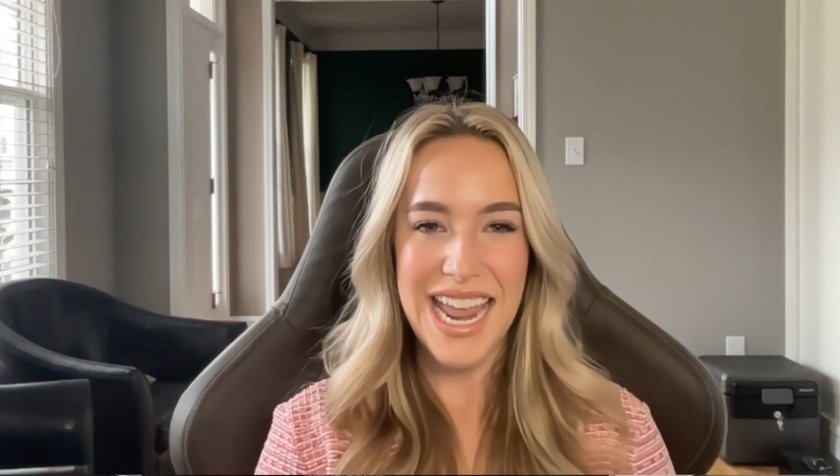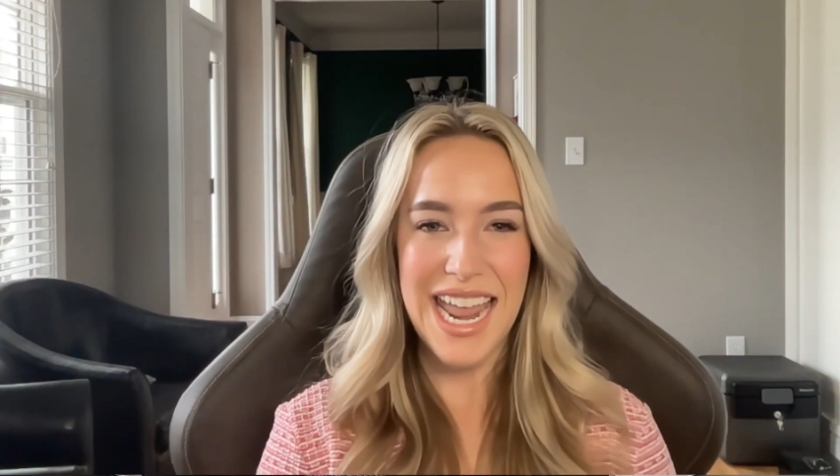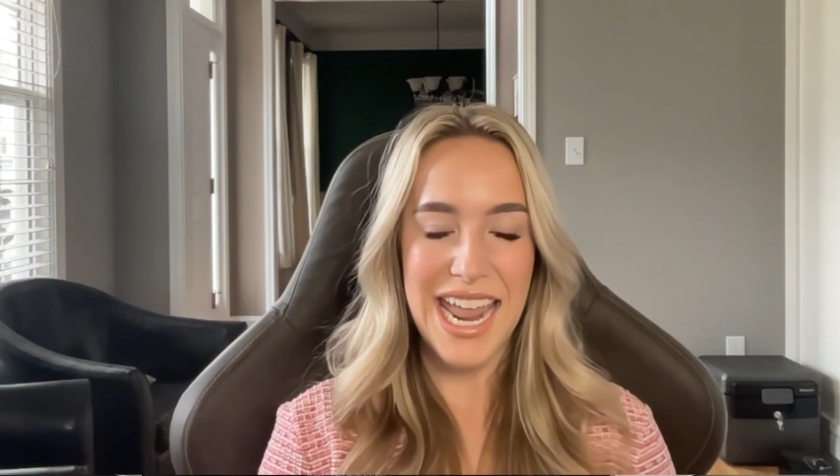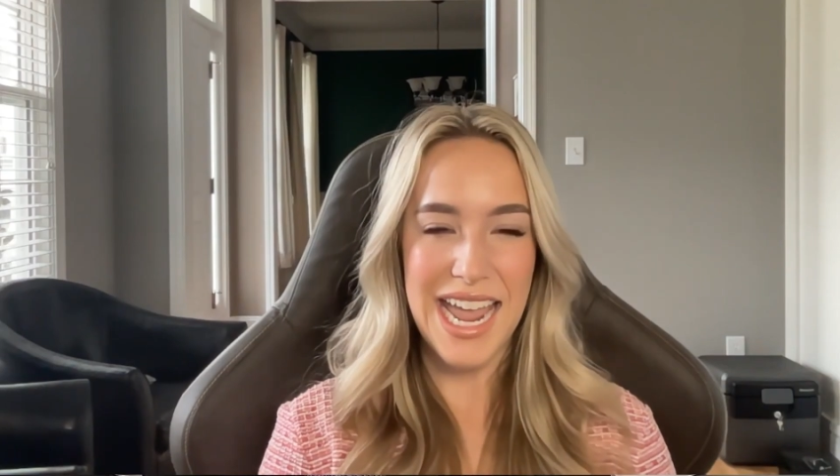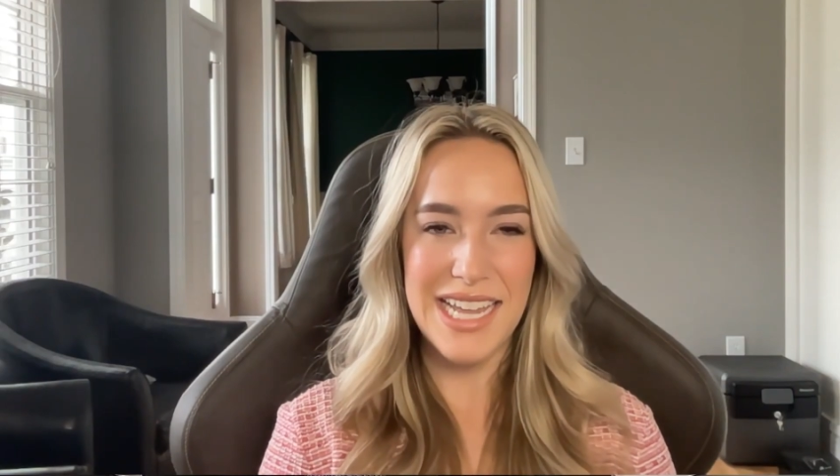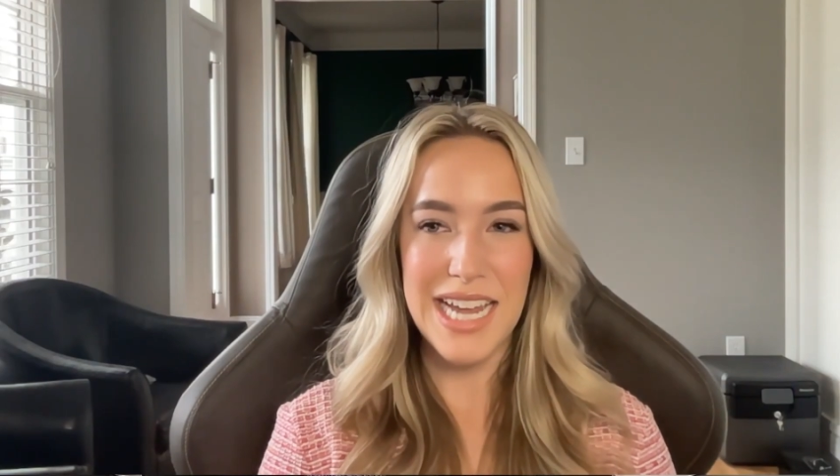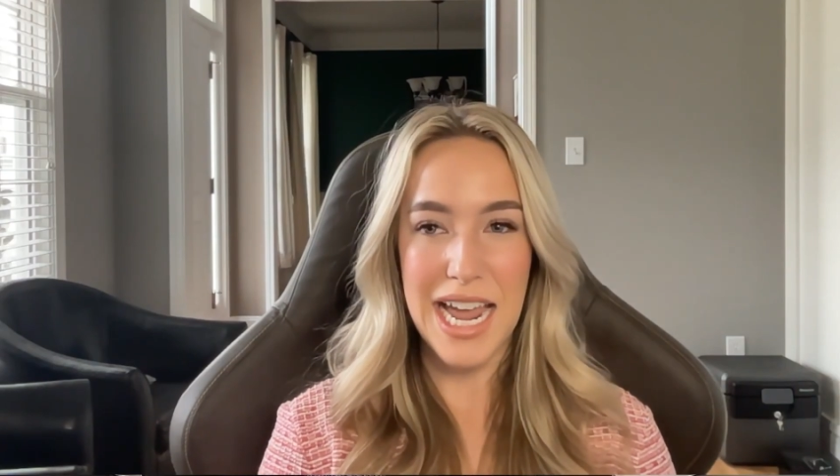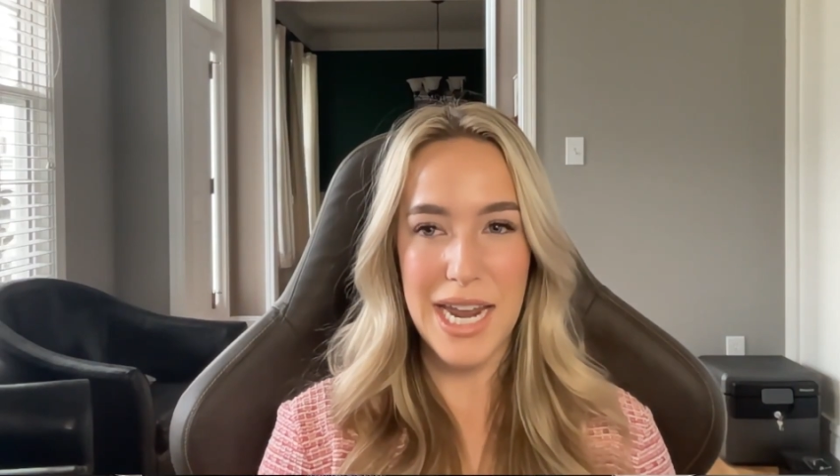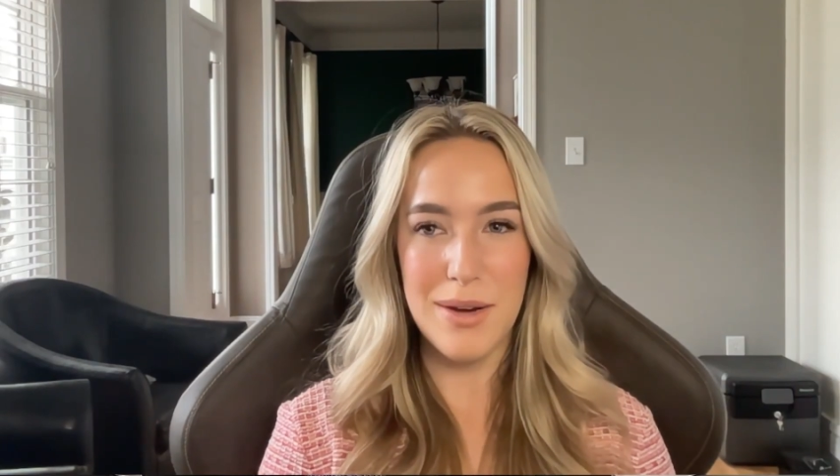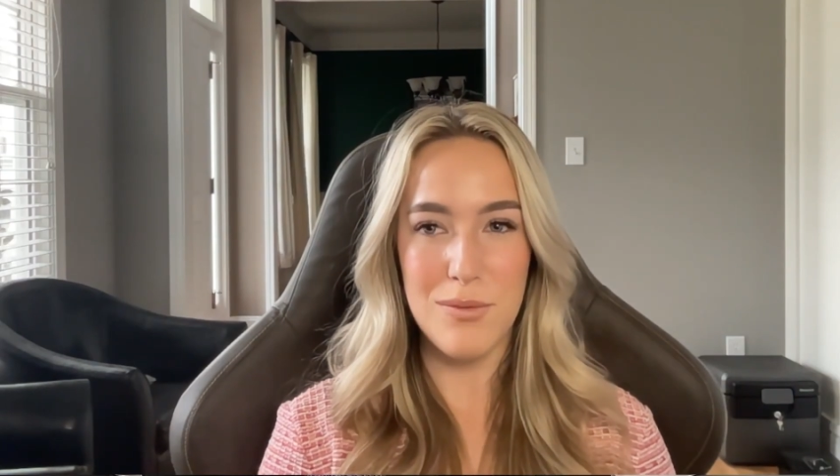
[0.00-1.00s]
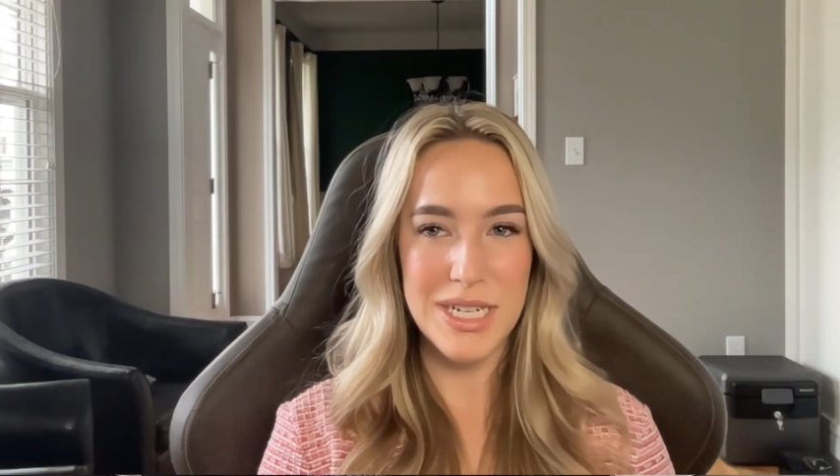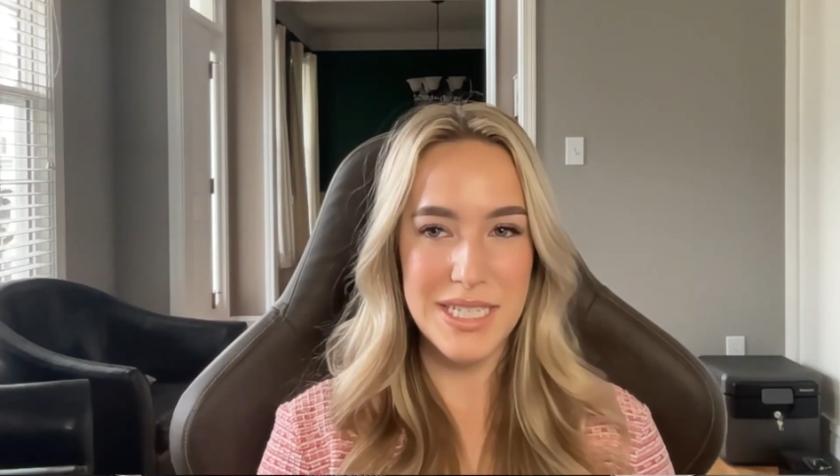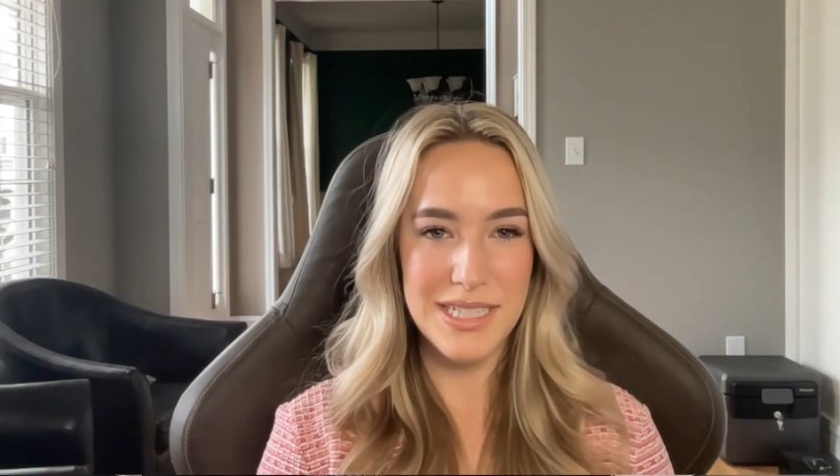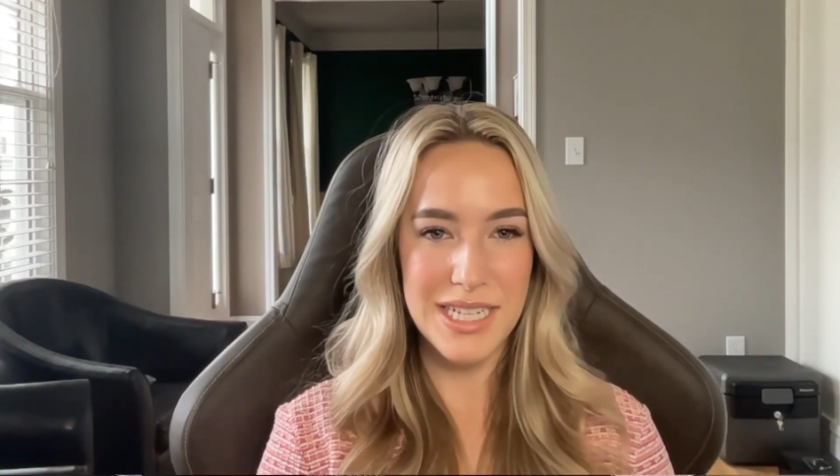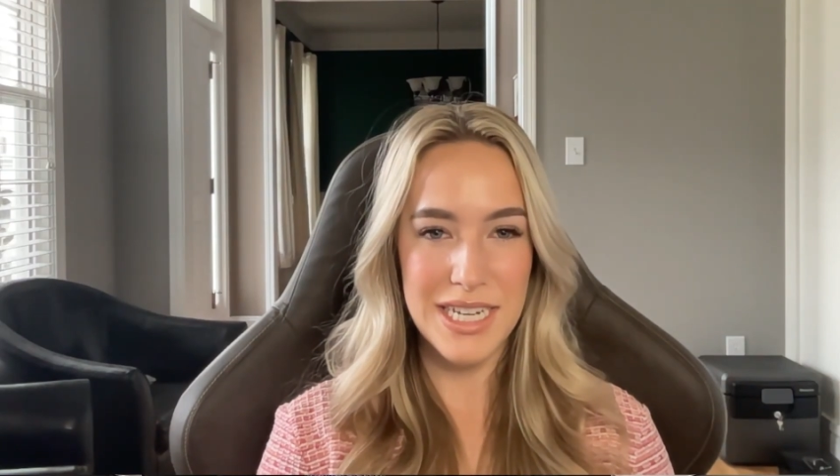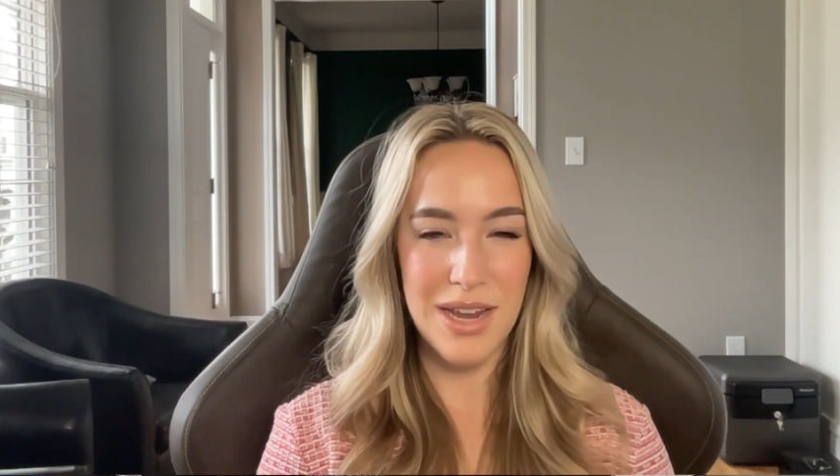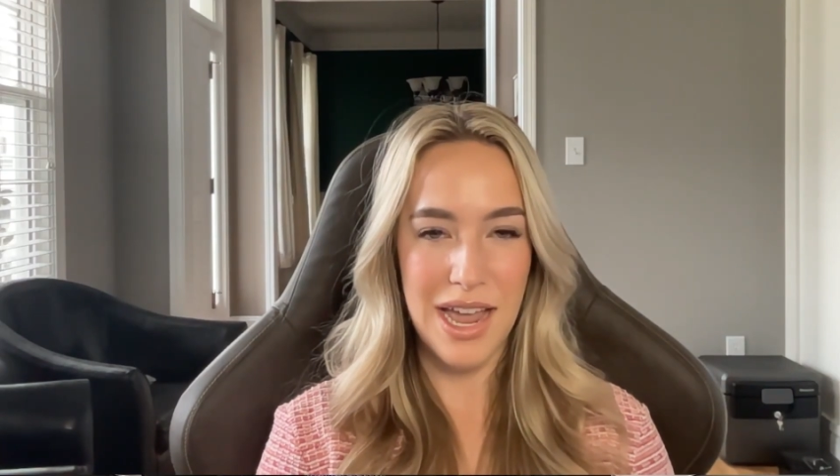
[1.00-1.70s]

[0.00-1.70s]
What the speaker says: And I recently